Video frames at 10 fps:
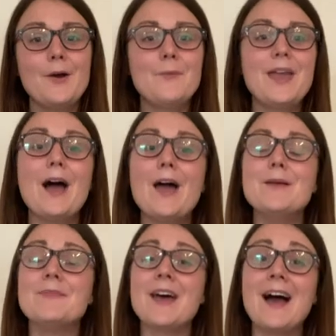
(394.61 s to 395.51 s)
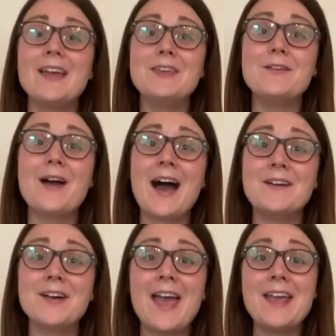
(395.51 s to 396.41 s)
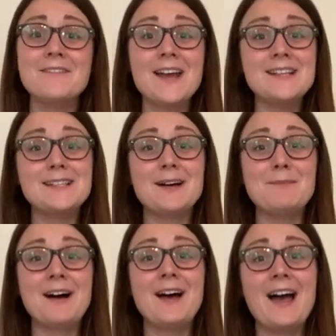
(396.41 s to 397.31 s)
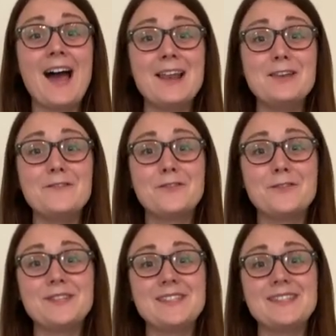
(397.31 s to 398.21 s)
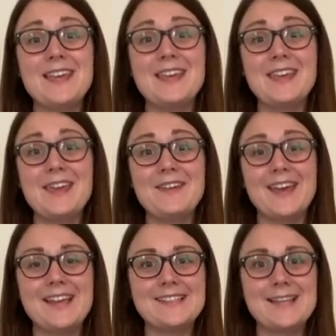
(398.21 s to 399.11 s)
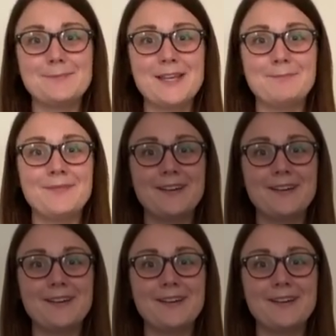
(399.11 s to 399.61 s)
We hope that you have a great summer and look forward to seeing you in September.